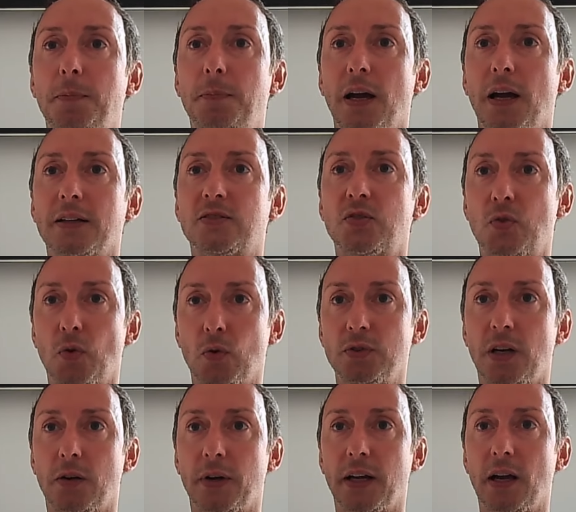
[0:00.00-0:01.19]

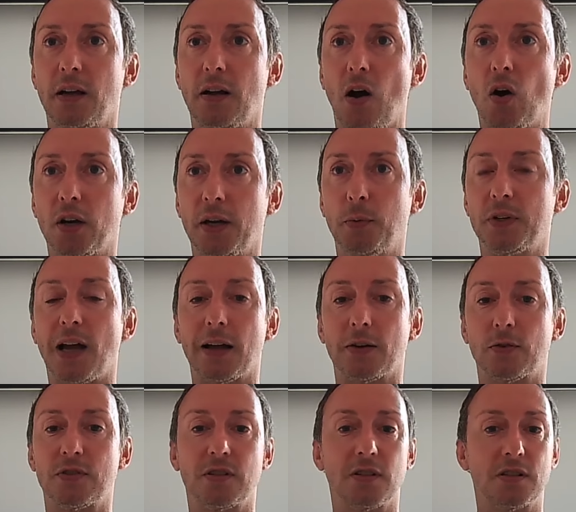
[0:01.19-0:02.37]
extraordinary Hollywood
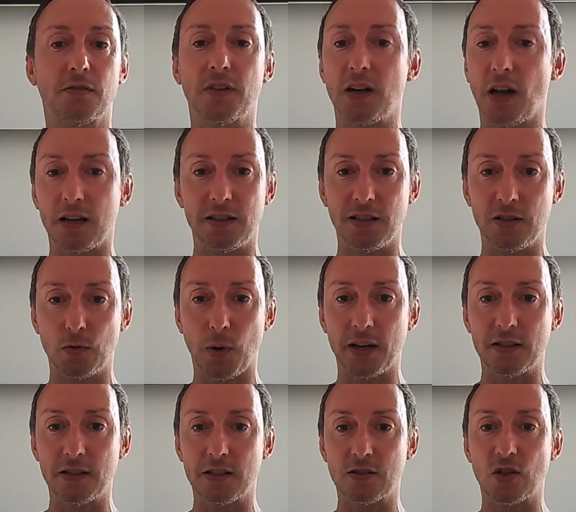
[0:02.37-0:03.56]
actresses of the
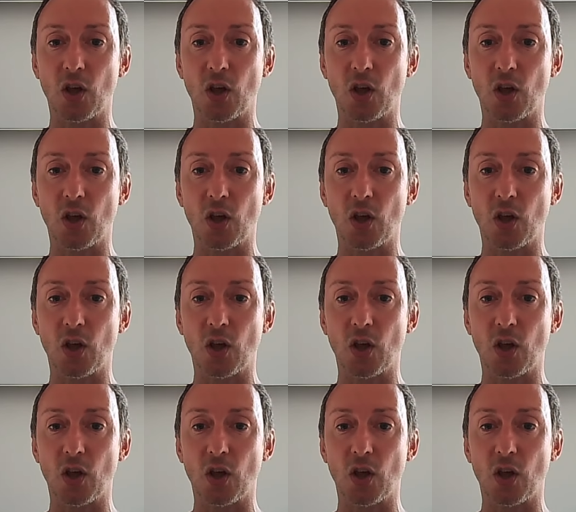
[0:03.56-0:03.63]
1920s,